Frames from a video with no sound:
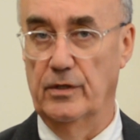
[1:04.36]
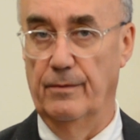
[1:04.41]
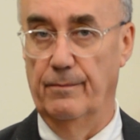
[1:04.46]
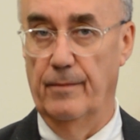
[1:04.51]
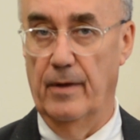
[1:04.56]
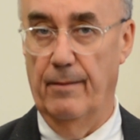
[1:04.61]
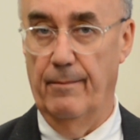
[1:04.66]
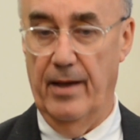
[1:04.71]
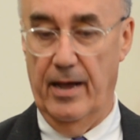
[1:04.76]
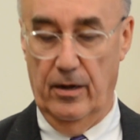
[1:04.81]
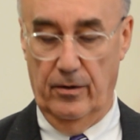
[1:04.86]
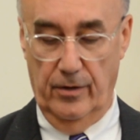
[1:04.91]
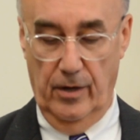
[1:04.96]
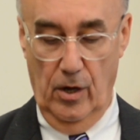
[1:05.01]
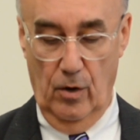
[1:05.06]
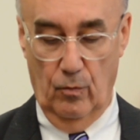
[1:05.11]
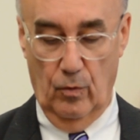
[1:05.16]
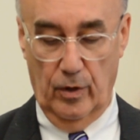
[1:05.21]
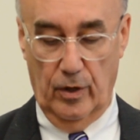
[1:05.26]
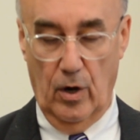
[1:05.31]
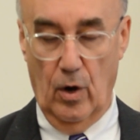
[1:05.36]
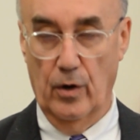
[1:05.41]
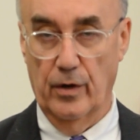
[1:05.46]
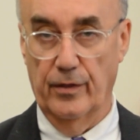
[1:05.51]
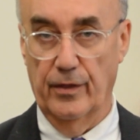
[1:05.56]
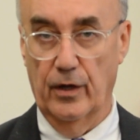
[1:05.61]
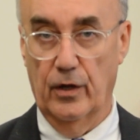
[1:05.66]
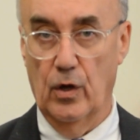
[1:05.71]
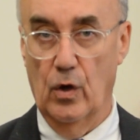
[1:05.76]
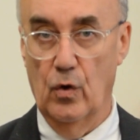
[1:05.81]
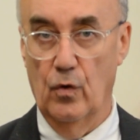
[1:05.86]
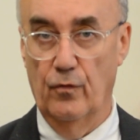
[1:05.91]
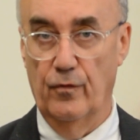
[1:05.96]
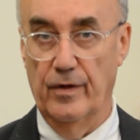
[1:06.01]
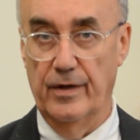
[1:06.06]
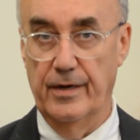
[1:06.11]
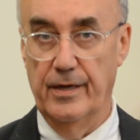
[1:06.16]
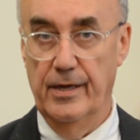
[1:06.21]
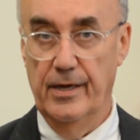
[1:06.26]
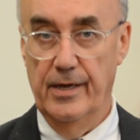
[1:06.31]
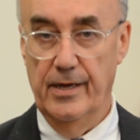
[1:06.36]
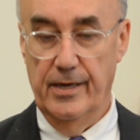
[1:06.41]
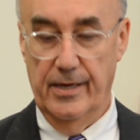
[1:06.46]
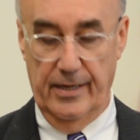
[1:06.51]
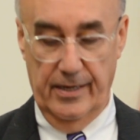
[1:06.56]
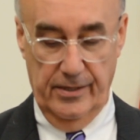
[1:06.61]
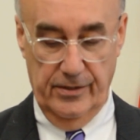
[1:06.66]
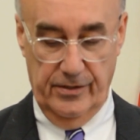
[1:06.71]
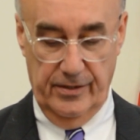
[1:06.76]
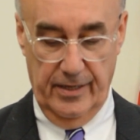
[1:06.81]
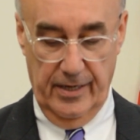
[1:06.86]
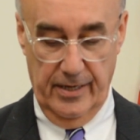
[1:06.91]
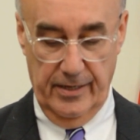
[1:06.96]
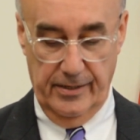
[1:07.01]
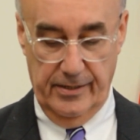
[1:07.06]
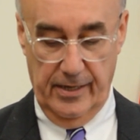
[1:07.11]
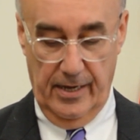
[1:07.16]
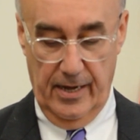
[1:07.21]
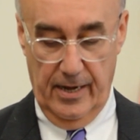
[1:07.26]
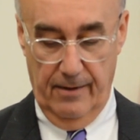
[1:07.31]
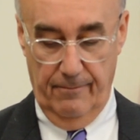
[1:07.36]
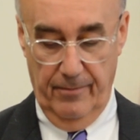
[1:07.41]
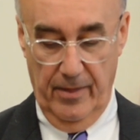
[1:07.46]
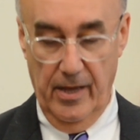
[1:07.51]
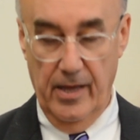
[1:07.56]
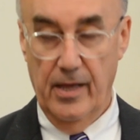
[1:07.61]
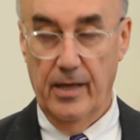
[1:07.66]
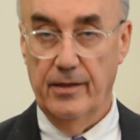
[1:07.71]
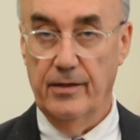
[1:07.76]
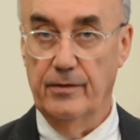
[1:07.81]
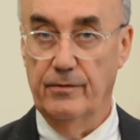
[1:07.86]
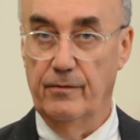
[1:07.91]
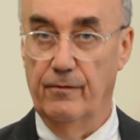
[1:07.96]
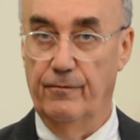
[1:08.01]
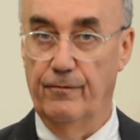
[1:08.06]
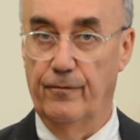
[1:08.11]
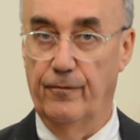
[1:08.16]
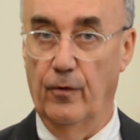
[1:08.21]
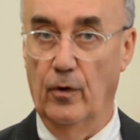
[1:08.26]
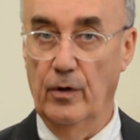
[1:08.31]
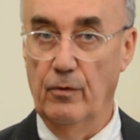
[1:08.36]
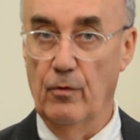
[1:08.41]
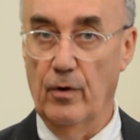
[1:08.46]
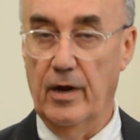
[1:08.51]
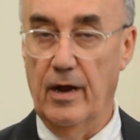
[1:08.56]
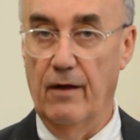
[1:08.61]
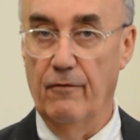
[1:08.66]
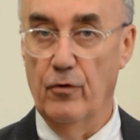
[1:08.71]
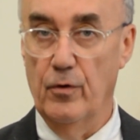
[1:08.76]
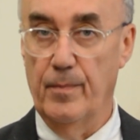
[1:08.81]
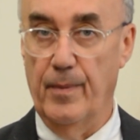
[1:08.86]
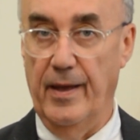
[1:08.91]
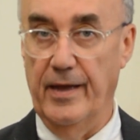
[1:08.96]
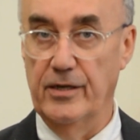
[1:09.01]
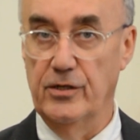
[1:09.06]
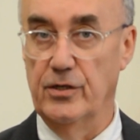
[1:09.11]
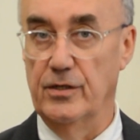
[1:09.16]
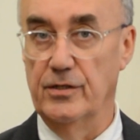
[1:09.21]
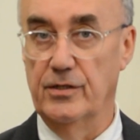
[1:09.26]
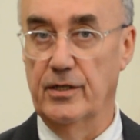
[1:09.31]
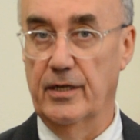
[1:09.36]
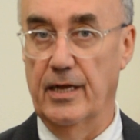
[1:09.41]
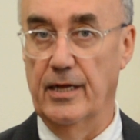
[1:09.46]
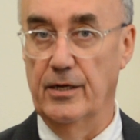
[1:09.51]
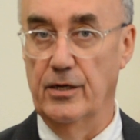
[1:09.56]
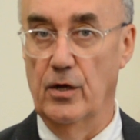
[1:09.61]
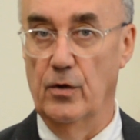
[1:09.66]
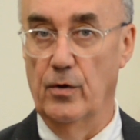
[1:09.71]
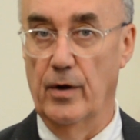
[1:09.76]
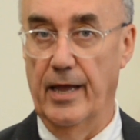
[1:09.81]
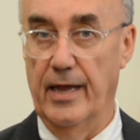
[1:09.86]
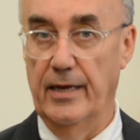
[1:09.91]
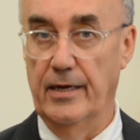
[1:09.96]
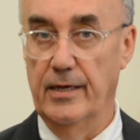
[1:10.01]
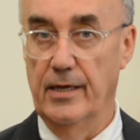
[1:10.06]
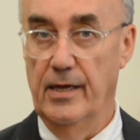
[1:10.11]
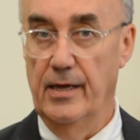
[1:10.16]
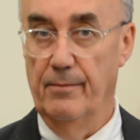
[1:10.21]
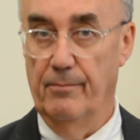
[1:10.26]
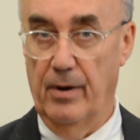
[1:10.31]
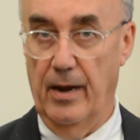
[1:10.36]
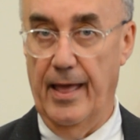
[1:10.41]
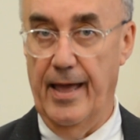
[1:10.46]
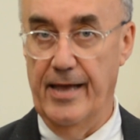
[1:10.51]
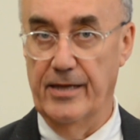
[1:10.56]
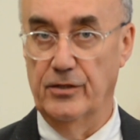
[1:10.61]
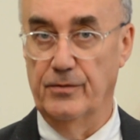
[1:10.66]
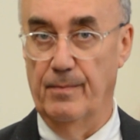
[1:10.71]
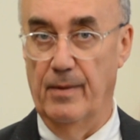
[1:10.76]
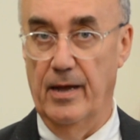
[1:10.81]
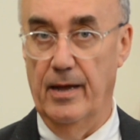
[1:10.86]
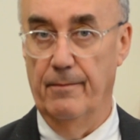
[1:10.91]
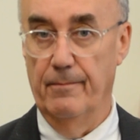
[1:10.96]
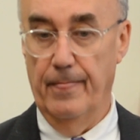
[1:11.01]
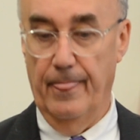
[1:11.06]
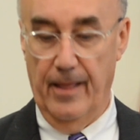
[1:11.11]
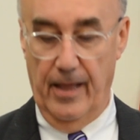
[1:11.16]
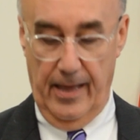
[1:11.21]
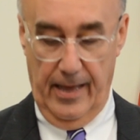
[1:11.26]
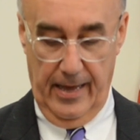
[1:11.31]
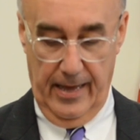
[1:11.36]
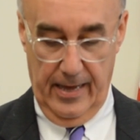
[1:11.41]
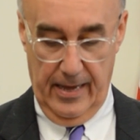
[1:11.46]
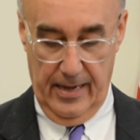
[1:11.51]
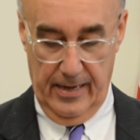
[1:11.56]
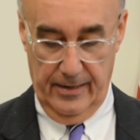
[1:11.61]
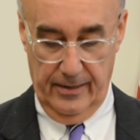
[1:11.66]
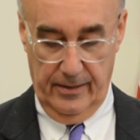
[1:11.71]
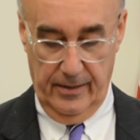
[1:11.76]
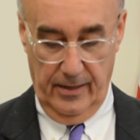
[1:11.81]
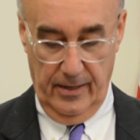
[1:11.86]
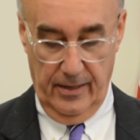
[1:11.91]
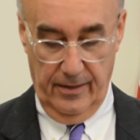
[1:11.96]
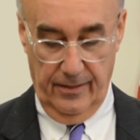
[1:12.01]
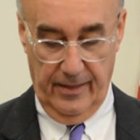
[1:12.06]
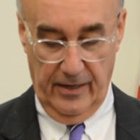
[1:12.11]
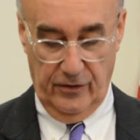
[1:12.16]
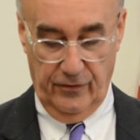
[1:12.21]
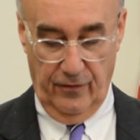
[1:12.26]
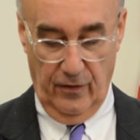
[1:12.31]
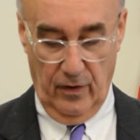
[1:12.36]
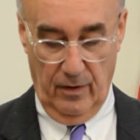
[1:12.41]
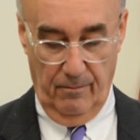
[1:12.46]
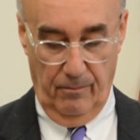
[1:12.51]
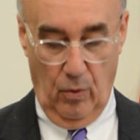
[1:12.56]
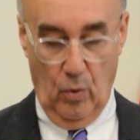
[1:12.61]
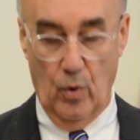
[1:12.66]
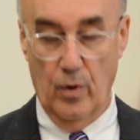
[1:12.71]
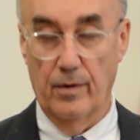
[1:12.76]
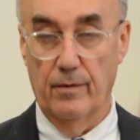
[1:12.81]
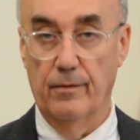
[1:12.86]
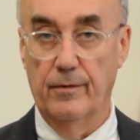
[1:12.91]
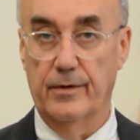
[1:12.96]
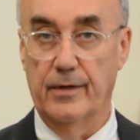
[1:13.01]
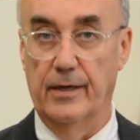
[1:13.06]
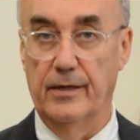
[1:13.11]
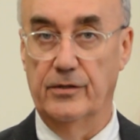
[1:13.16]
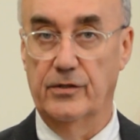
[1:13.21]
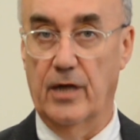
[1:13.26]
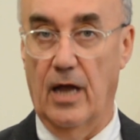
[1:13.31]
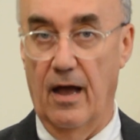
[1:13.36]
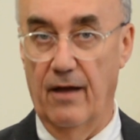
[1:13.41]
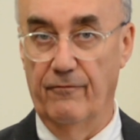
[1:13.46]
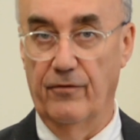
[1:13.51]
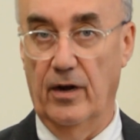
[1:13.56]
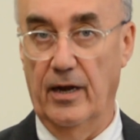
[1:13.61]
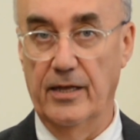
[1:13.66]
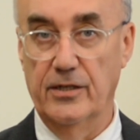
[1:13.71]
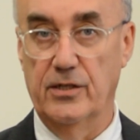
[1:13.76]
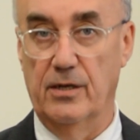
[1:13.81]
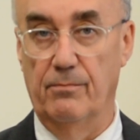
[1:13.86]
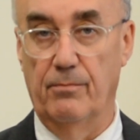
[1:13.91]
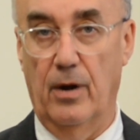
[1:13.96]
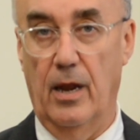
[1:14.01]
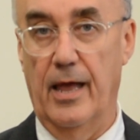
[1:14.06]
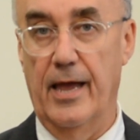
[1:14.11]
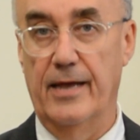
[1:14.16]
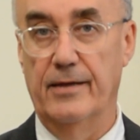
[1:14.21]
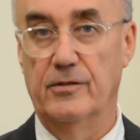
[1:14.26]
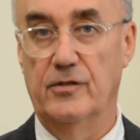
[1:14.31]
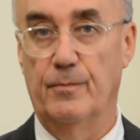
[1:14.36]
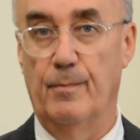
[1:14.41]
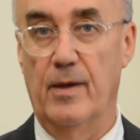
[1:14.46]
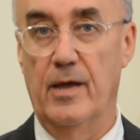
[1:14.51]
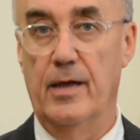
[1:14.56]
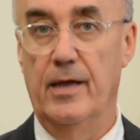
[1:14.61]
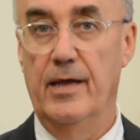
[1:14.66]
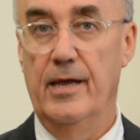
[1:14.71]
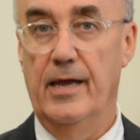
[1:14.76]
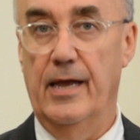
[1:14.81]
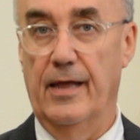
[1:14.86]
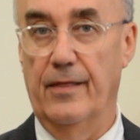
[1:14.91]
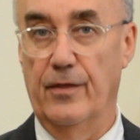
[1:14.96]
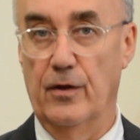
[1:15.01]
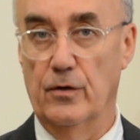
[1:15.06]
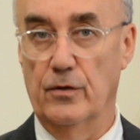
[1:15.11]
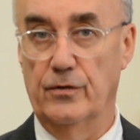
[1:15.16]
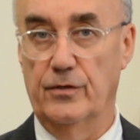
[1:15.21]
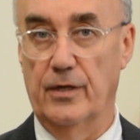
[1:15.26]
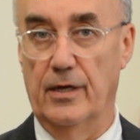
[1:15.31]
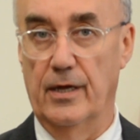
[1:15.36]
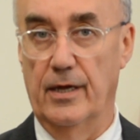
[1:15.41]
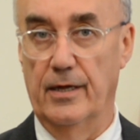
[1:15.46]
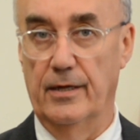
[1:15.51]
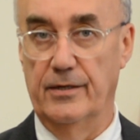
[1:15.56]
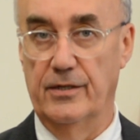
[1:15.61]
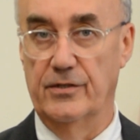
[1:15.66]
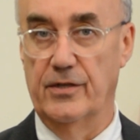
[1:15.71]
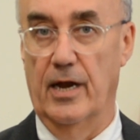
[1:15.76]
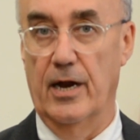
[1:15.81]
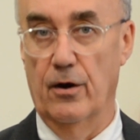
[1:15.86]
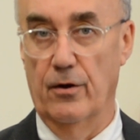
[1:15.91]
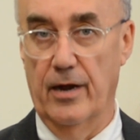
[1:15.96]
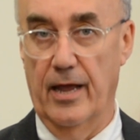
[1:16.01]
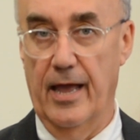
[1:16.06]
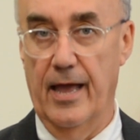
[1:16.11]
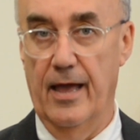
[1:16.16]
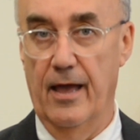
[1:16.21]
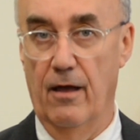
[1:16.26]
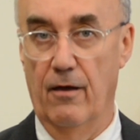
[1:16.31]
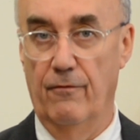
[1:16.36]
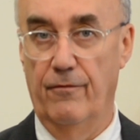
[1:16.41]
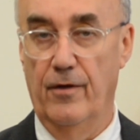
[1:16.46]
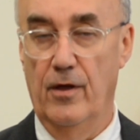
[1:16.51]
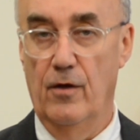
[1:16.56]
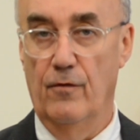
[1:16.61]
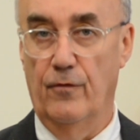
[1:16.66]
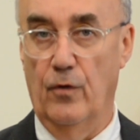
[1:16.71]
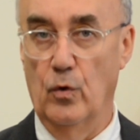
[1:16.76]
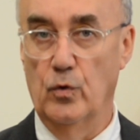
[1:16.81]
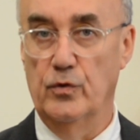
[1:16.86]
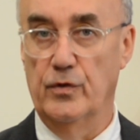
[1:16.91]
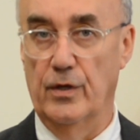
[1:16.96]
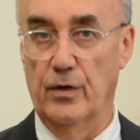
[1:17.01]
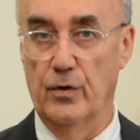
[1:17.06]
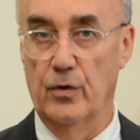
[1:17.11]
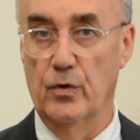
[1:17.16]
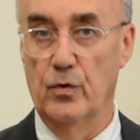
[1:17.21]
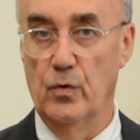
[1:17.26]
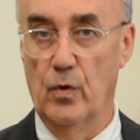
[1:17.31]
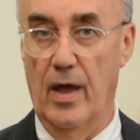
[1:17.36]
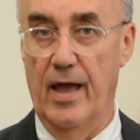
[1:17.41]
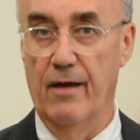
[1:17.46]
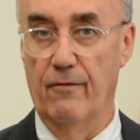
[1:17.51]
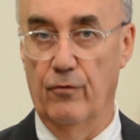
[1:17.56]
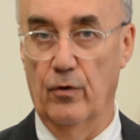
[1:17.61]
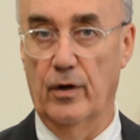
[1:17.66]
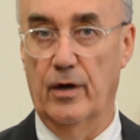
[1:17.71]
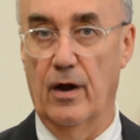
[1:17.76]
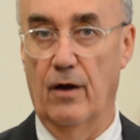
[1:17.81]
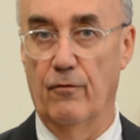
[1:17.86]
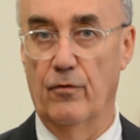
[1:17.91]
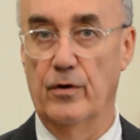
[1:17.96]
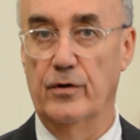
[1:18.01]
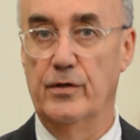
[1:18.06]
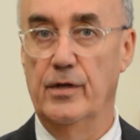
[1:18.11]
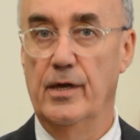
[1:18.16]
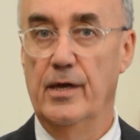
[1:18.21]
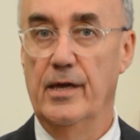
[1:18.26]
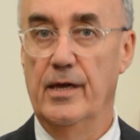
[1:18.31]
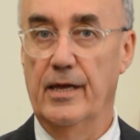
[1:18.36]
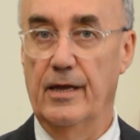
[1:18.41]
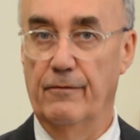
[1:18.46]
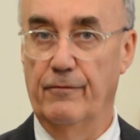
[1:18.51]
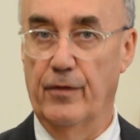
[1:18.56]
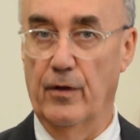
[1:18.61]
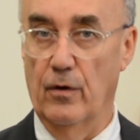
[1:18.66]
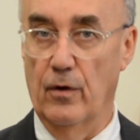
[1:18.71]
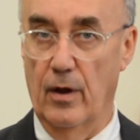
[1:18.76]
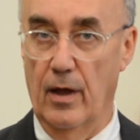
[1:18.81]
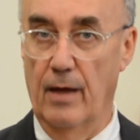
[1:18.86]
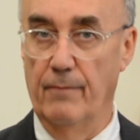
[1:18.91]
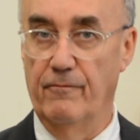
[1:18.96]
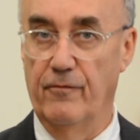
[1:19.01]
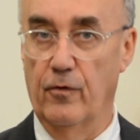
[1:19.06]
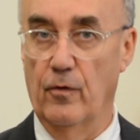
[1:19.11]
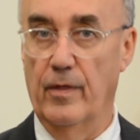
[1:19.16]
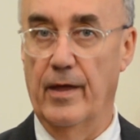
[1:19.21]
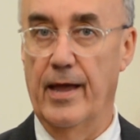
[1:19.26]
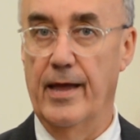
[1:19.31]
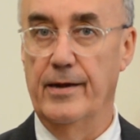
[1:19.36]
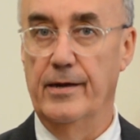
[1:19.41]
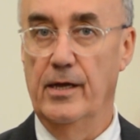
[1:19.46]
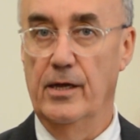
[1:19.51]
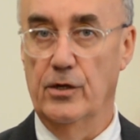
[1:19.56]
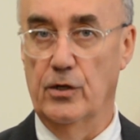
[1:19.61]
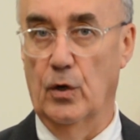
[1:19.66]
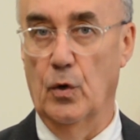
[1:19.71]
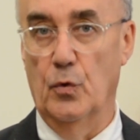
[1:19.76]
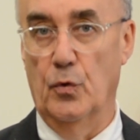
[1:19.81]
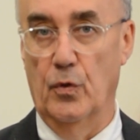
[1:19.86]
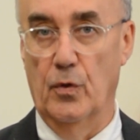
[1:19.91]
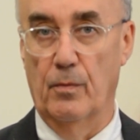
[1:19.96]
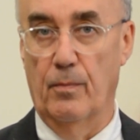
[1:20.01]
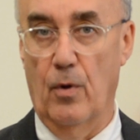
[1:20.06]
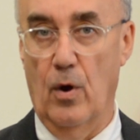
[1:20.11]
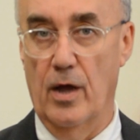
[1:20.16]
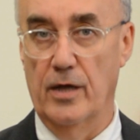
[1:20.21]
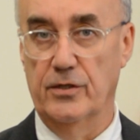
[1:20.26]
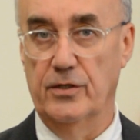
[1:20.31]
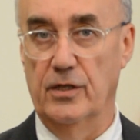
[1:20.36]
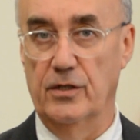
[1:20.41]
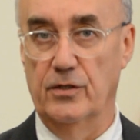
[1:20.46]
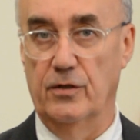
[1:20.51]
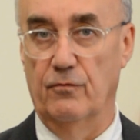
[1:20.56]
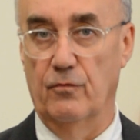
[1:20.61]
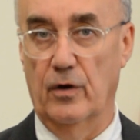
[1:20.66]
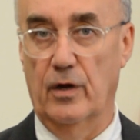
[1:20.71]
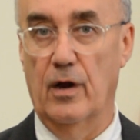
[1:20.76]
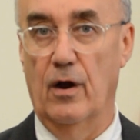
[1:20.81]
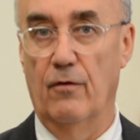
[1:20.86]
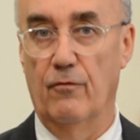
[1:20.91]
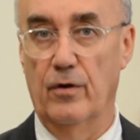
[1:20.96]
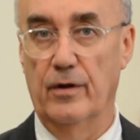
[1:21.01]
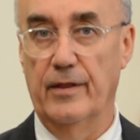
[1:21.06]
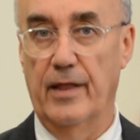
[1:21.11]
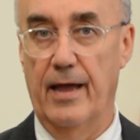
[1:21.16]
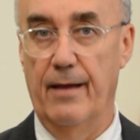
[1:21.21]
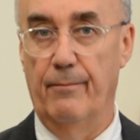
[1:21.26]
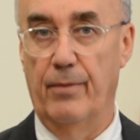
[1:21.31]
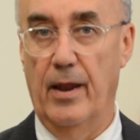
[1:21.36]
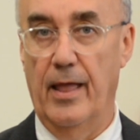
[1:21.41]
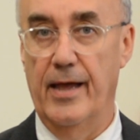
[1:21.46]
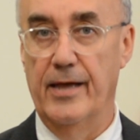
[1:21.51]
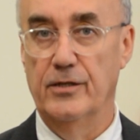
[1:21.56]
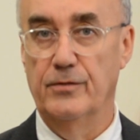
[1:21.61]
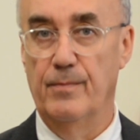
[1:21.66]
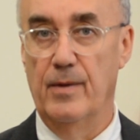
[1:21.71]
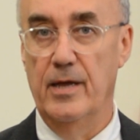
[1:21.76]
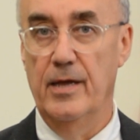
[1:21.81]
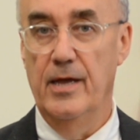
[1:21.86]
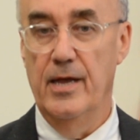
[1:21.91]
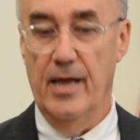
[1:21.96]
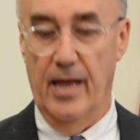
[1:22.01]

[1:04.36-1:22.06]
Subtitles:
about regarding the COVID is that fully recovered patients can donate plasma, and that's very important. It's convalescent plasma, and there's a desire to have folks who have recovered, if they're up for that, to go through the process of recovering that plasma.